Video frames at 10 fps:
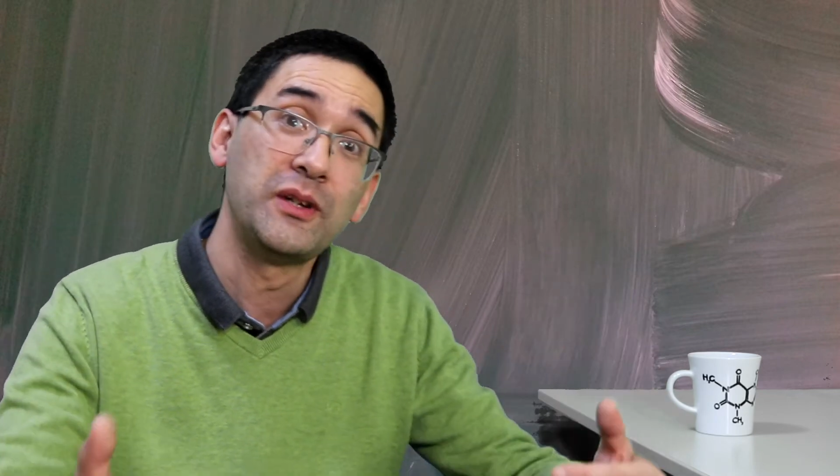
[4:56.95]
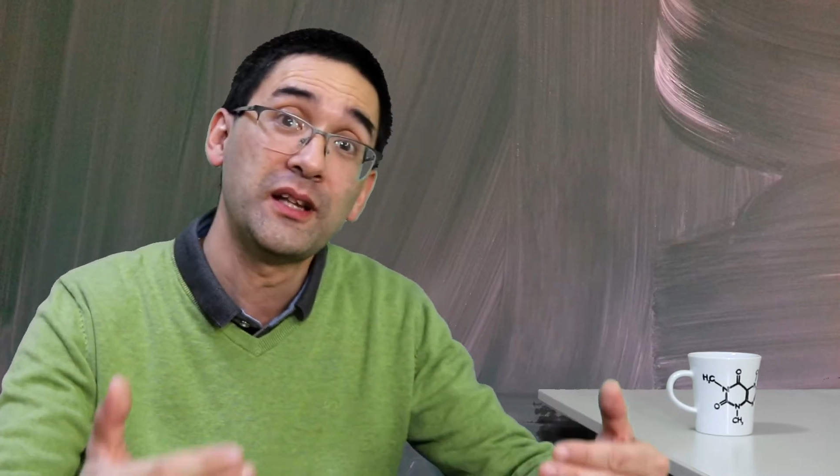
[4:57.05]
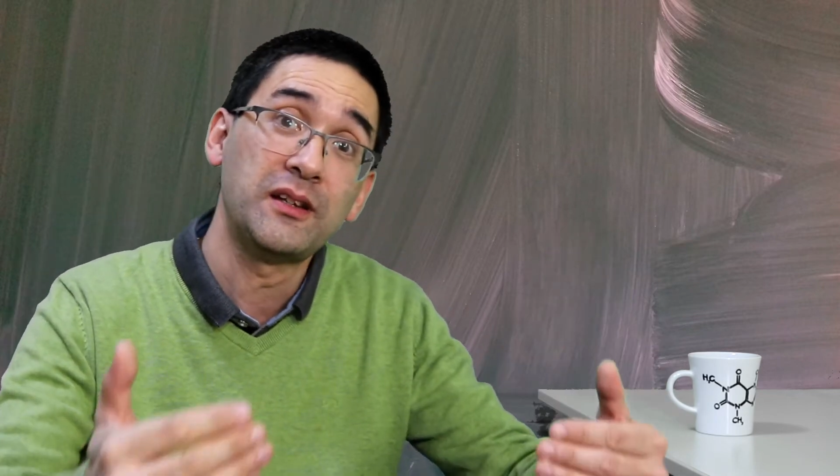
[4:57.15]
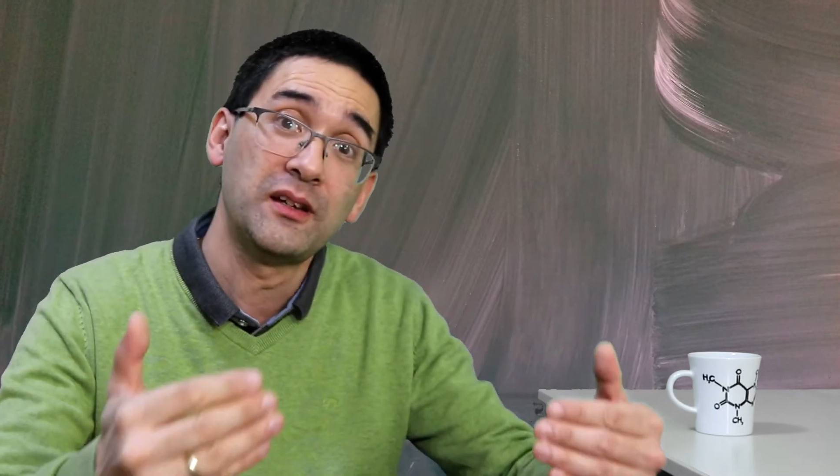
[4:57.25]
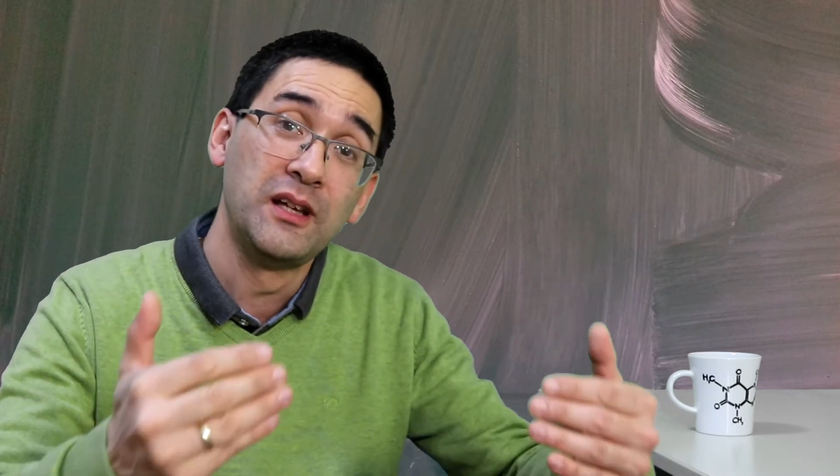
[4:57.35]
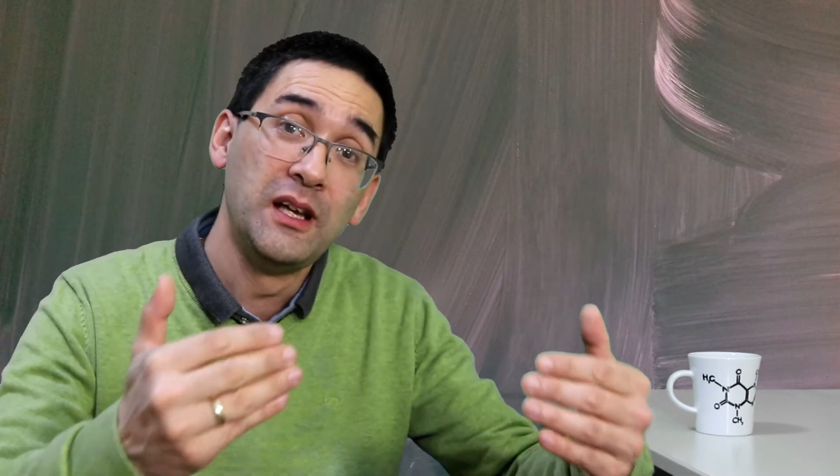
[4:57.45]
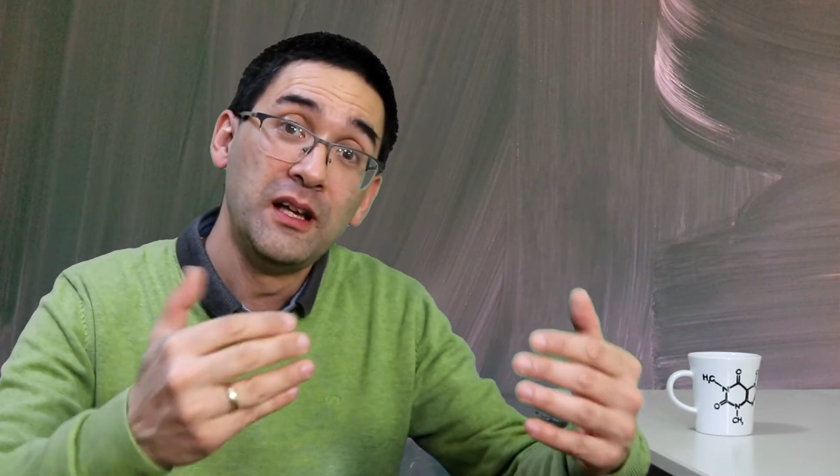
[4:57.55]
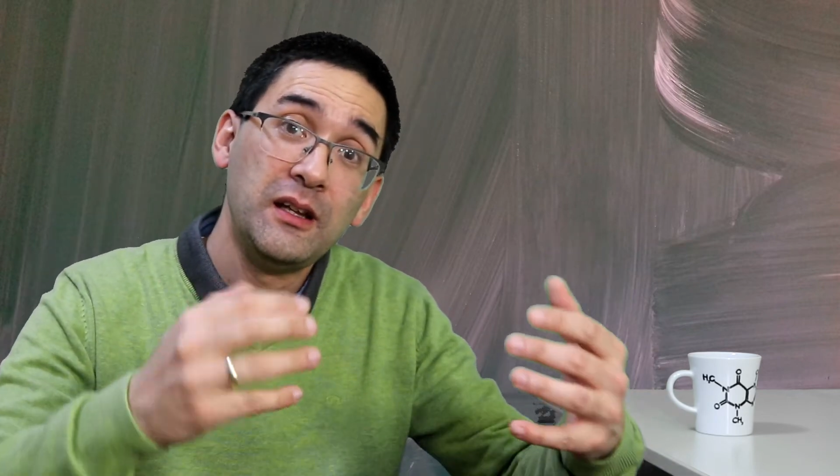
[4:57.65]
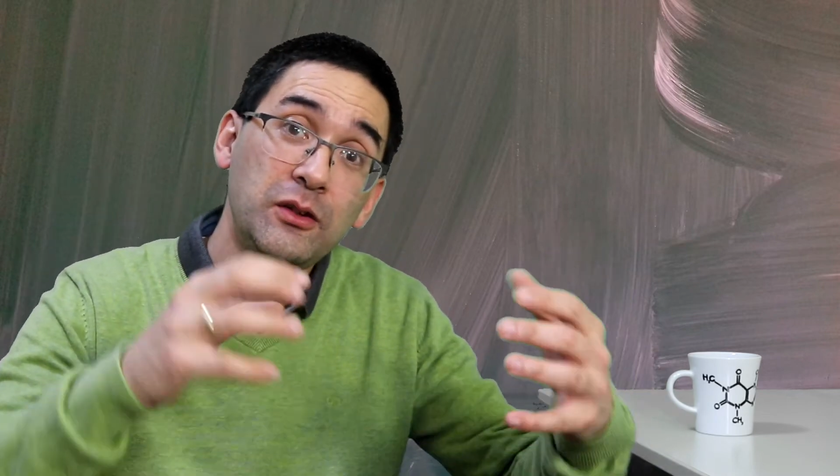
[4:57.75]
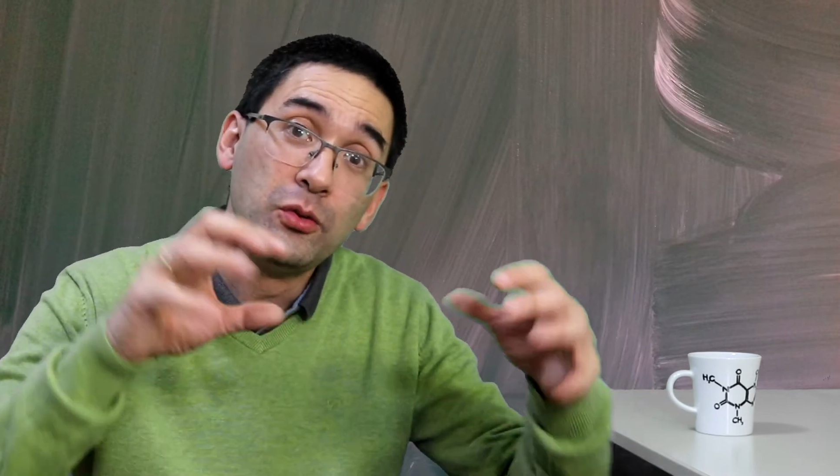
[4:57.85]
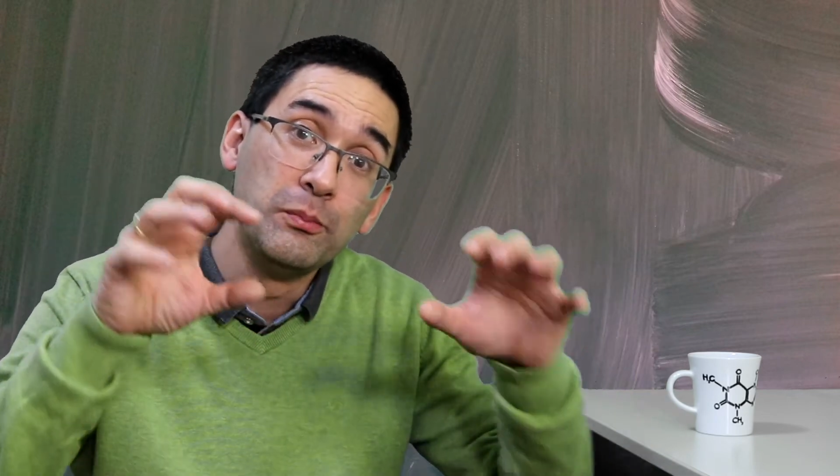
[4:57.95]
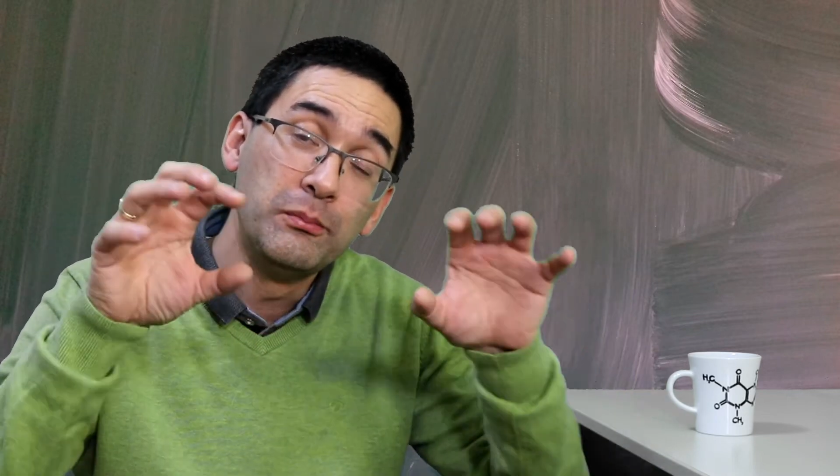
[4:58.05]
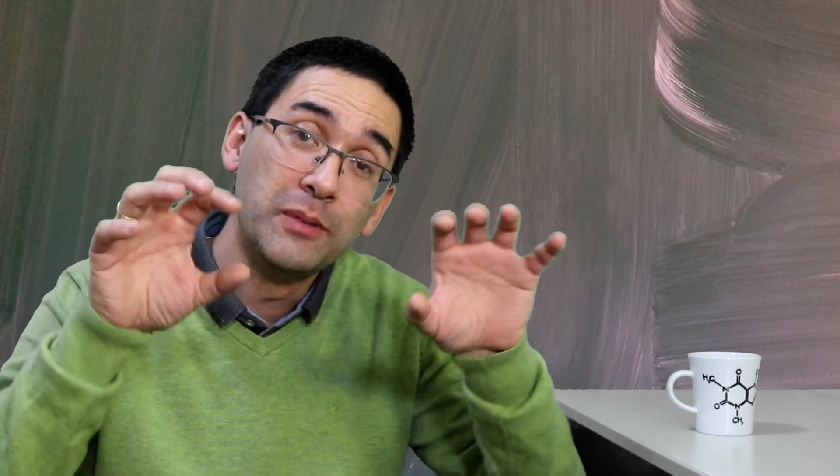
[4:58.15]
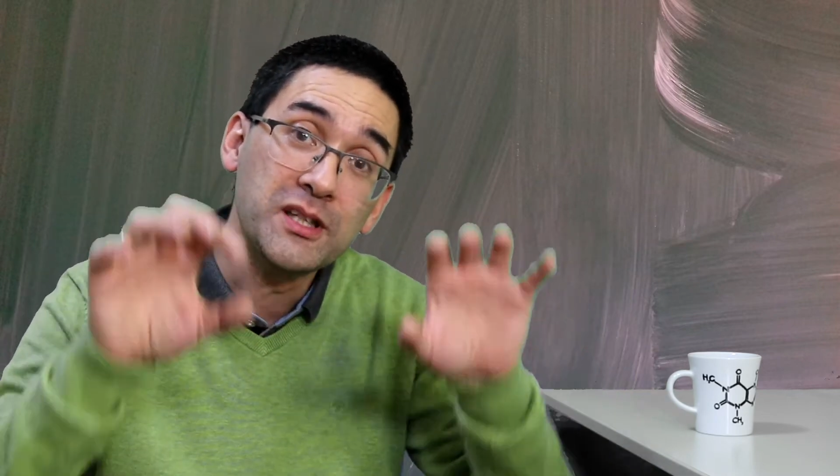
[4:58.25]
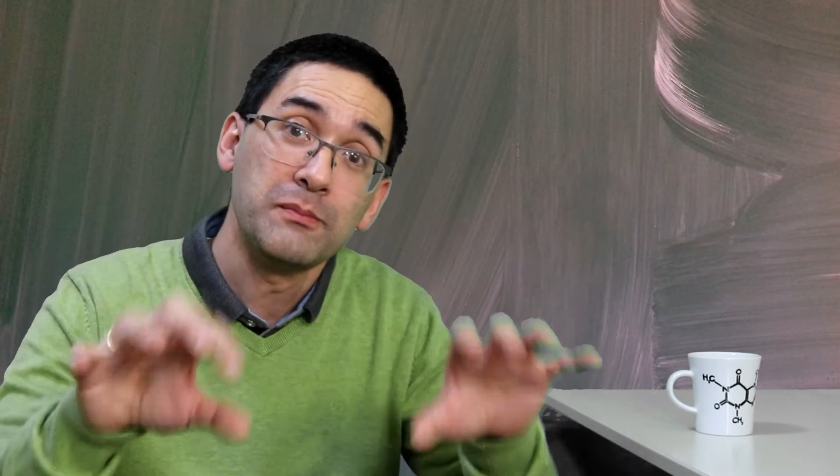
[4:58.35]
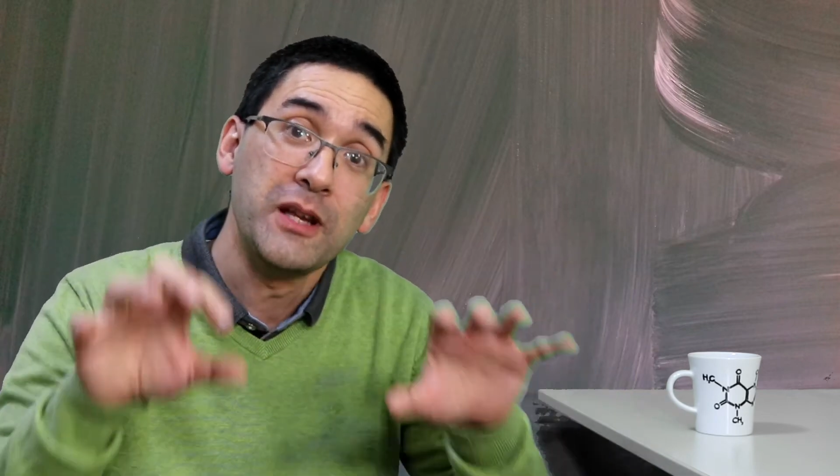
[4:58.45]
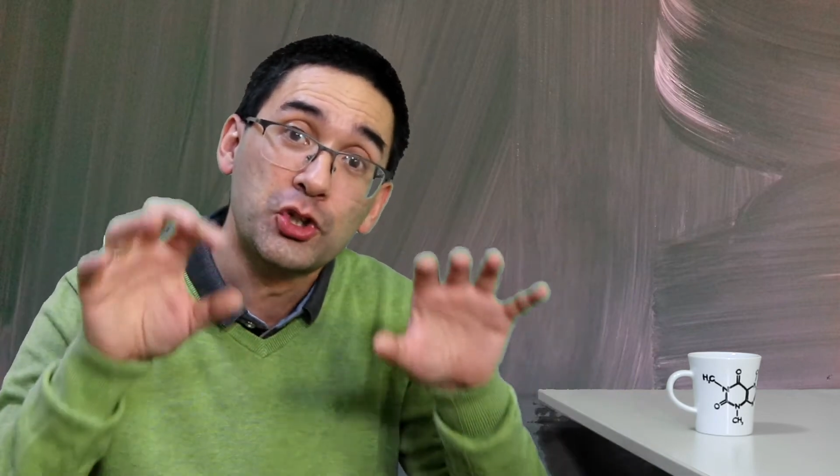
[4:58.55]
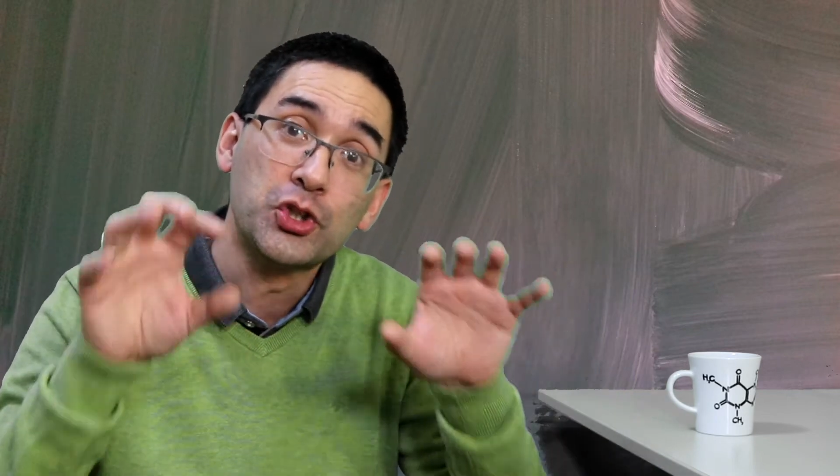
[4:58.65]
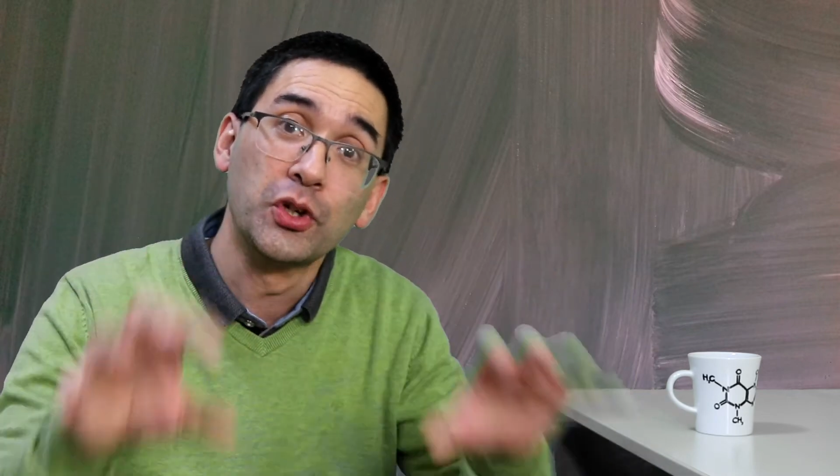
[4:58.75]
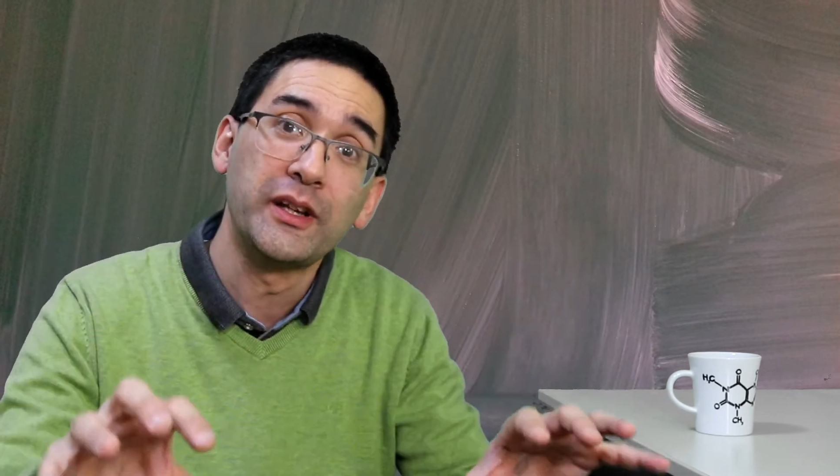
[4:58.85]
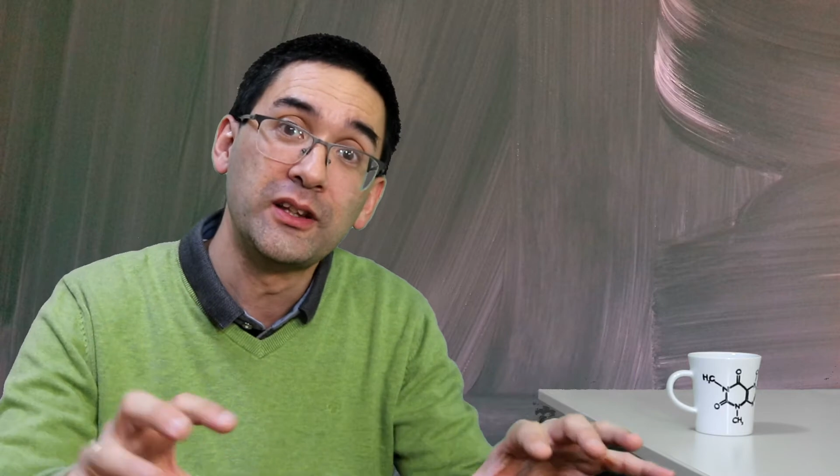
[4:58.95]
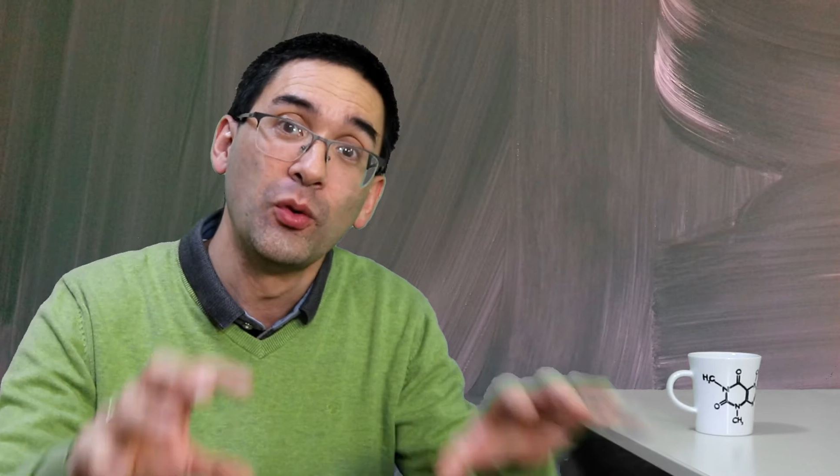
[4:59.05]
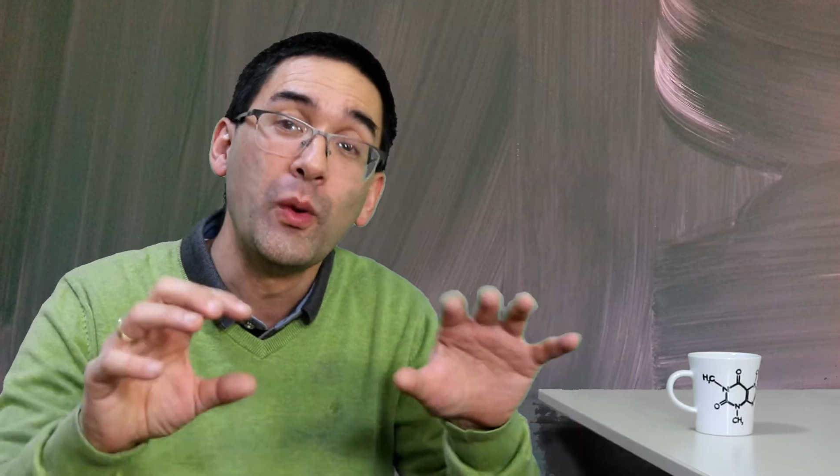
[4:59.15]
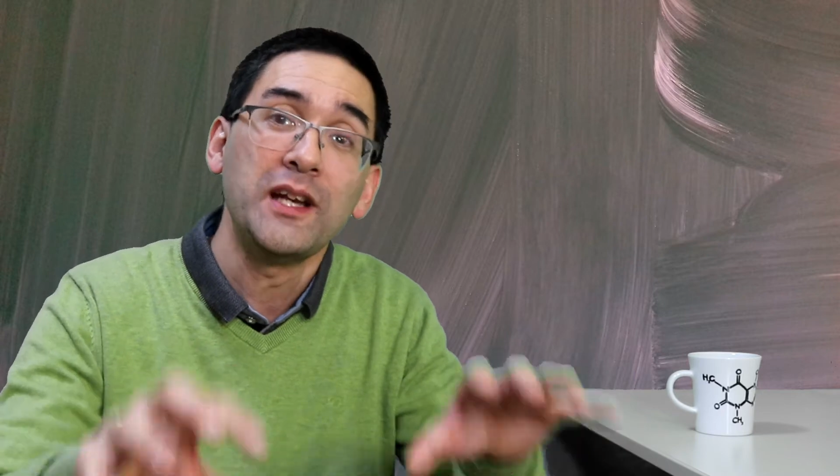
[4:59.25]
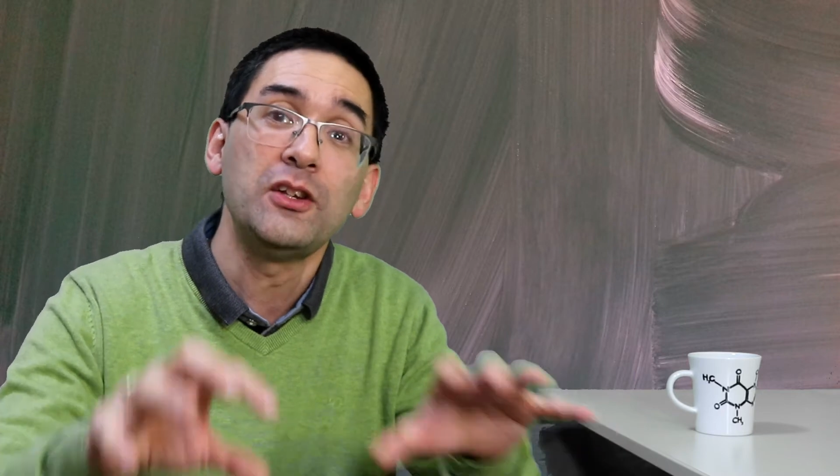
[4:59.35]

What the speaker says: that you must make sure that the way